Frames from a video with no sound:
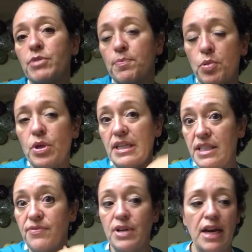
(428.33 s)
to put it in
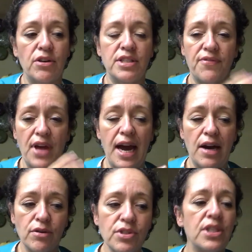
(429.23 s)
different areas of the
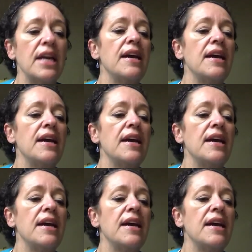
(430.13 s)
house,